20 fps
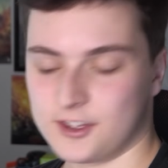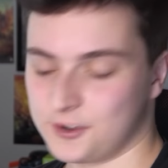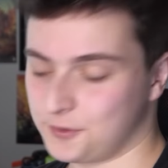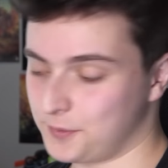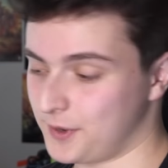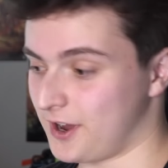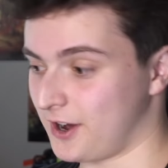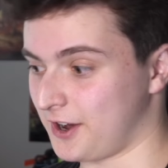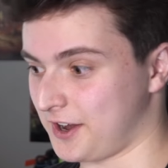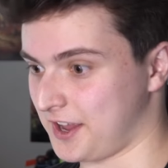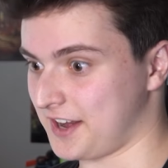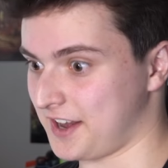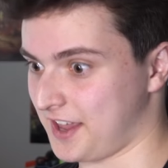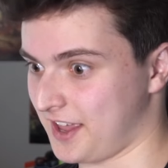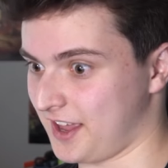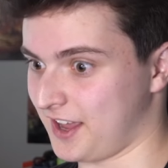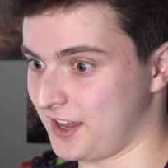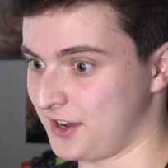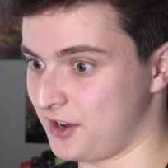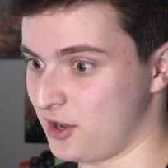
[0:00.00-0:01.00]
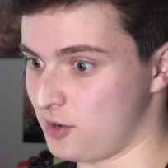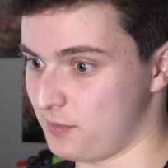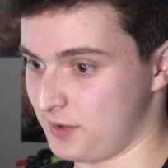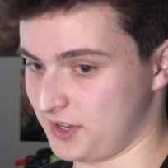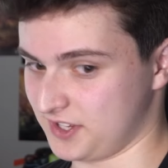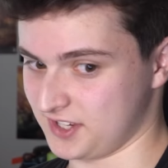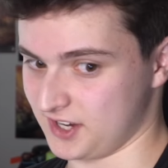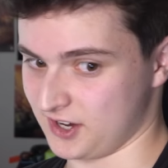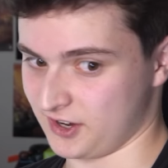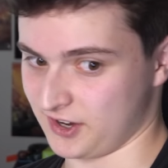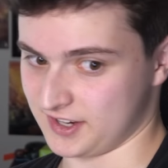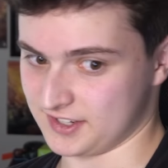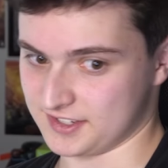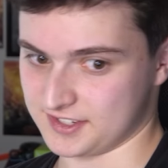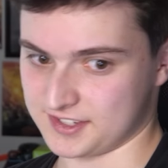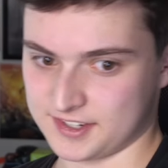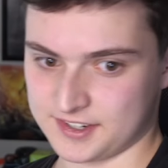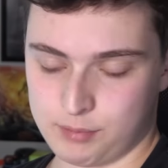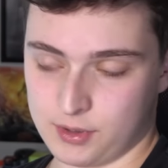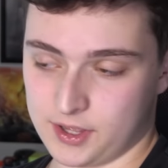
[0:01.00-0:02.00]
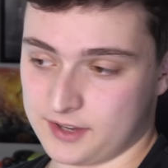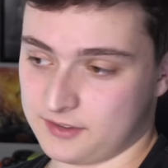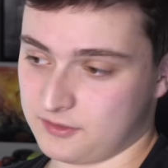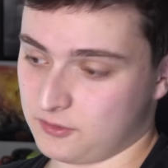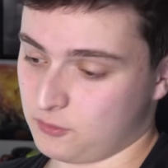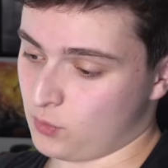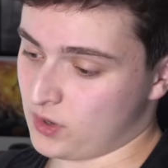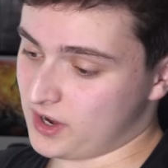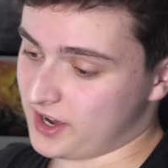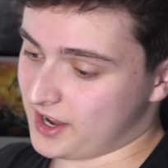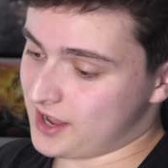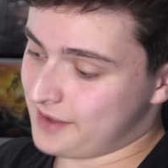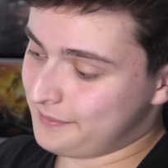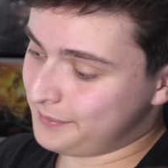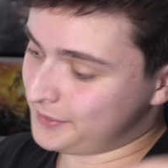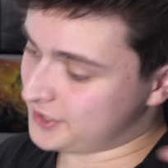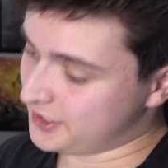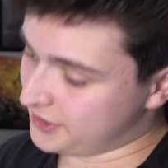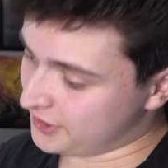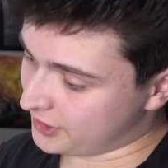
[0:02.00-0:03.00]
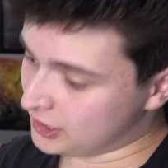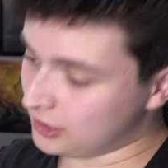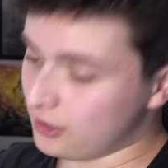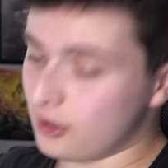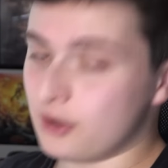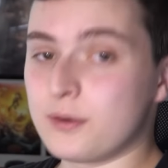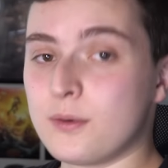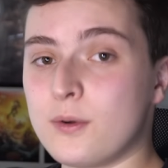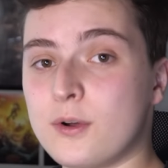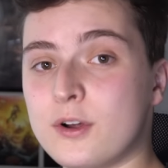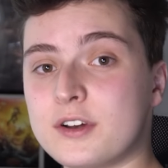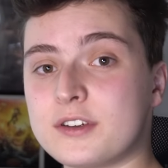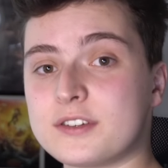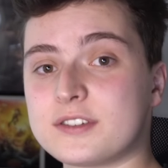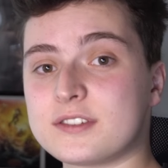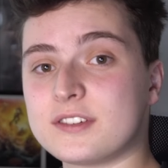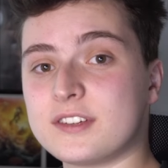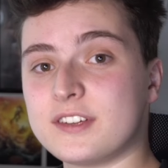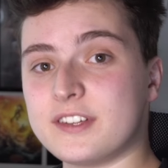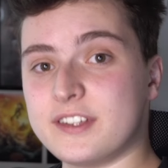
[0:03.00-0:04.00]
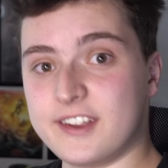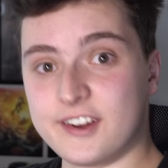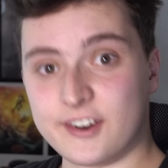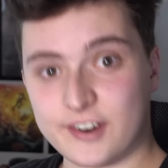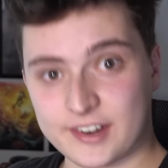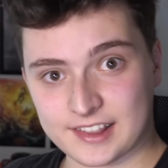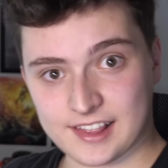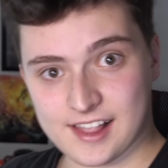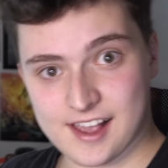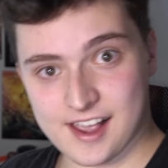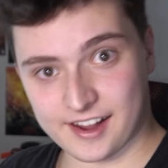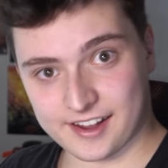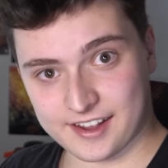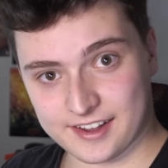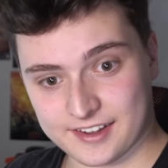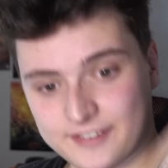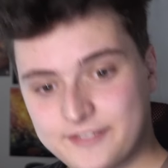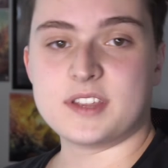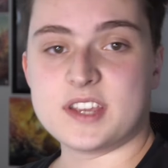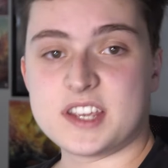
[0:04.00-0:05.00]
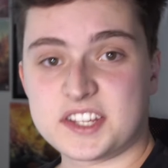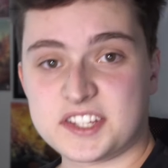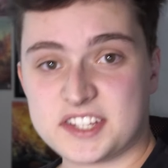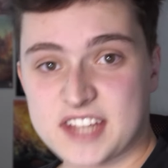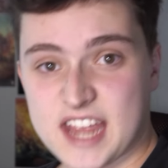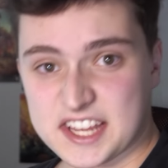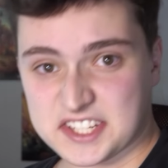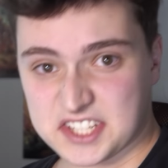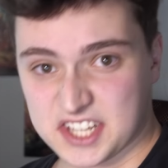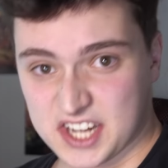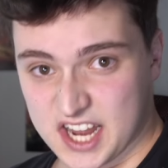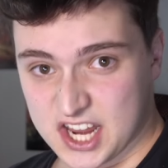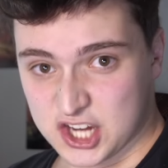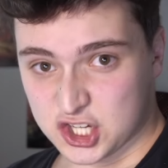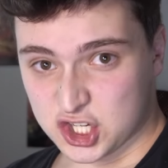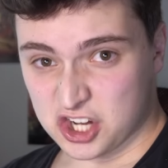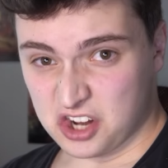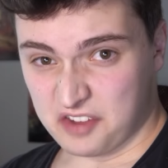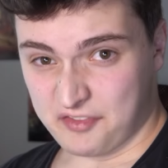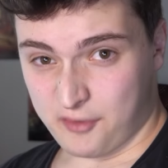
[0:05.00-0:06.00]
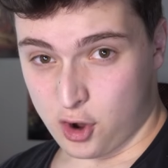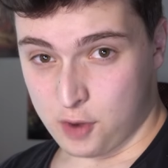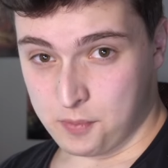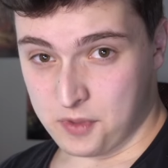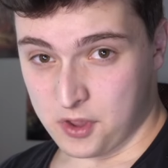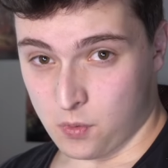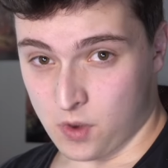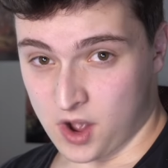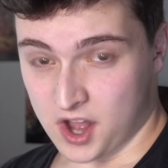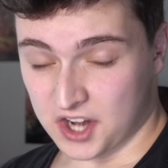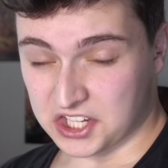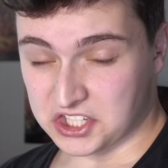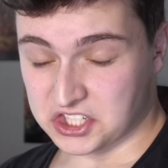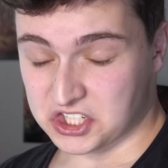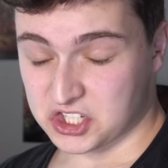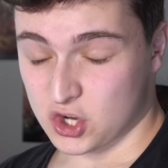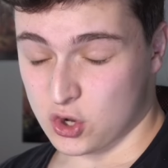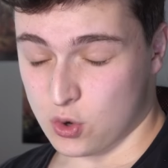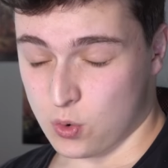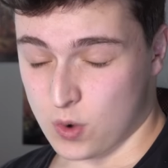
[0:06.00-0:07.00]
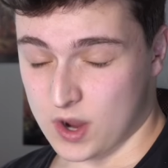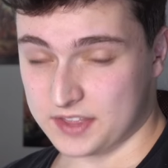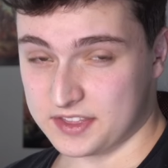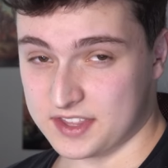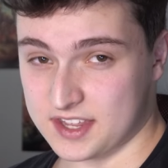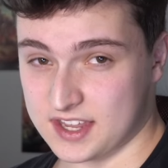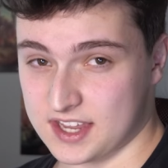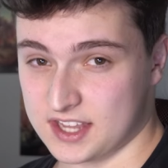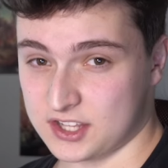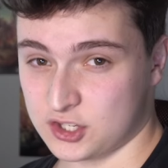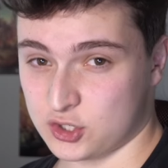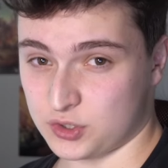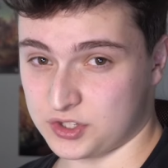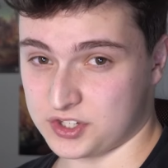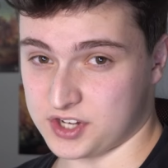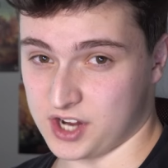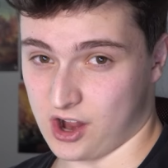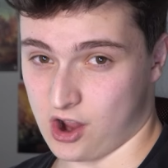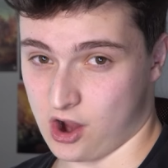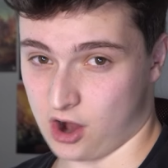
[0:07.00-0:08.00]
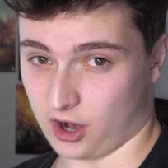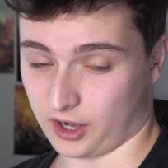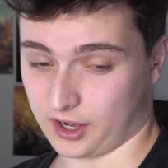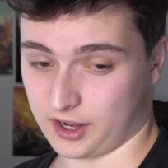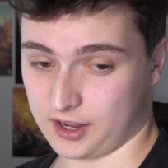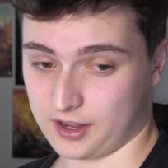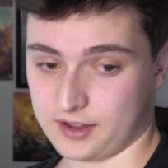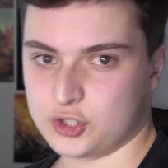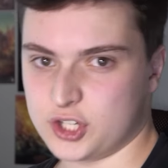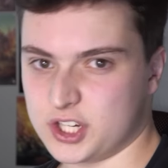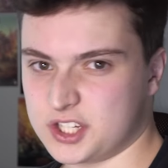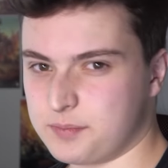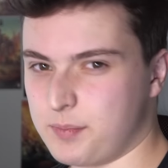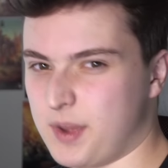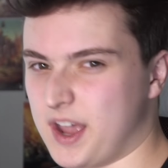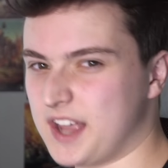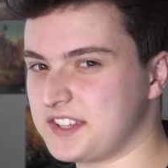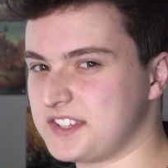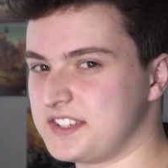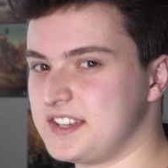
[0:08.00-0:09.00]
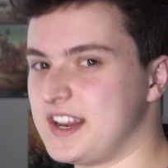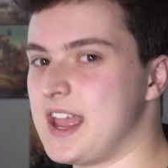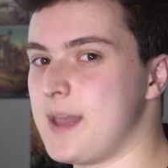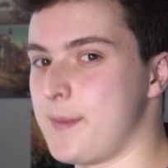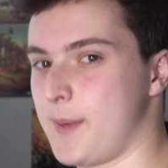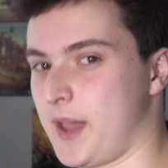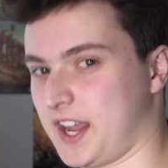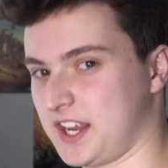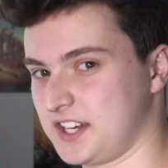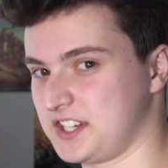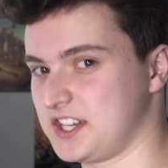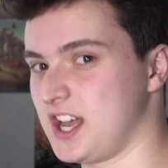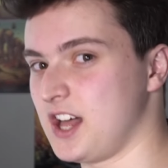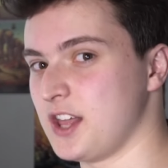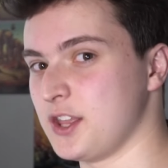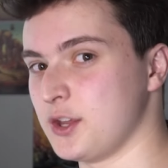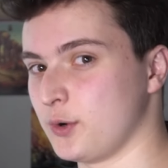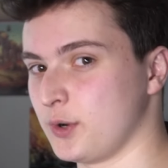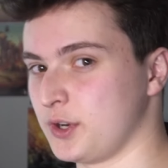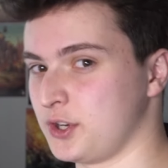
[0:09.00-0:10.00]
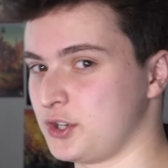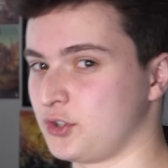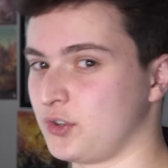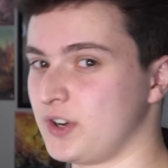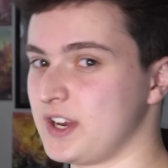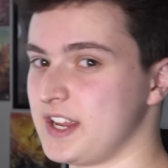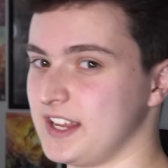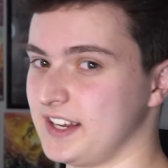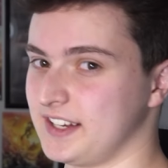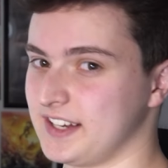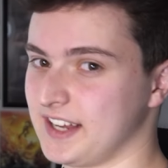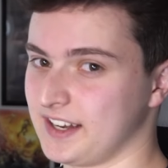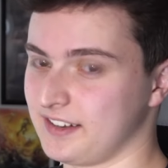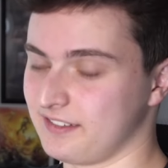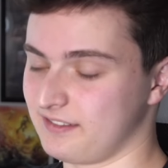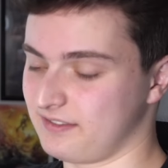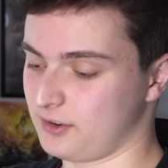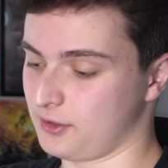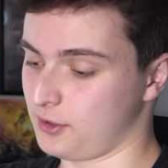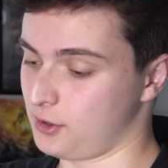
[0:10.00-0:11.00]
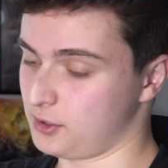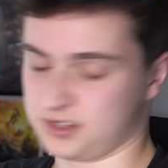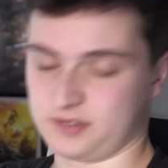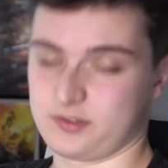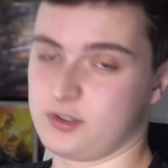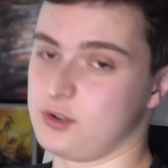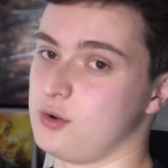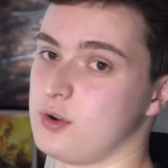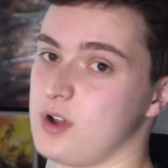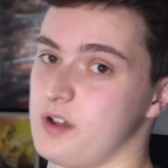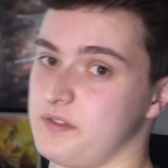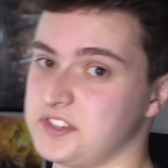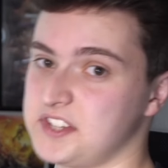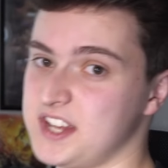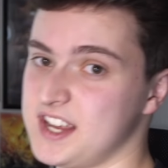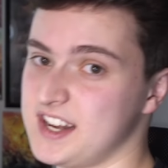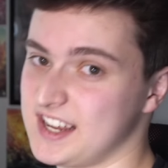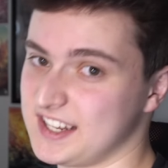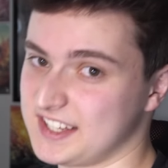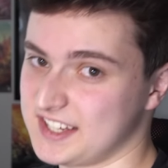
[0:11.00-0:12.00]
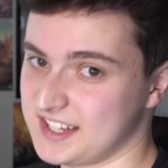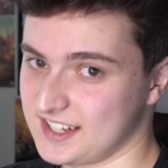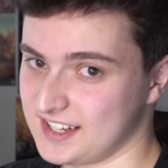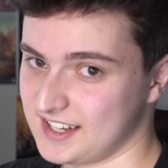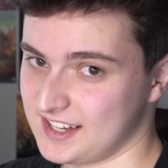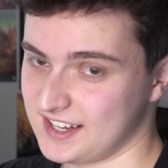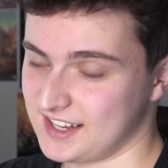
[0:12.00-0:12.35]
We are getting a Kenobi series, but when it comes to the Clone Wars, you're in luck. The assassination of Obi-Wan is quite the interesting arc. Just by its name, I can tell you're intrigued, and for those of you who have seen it,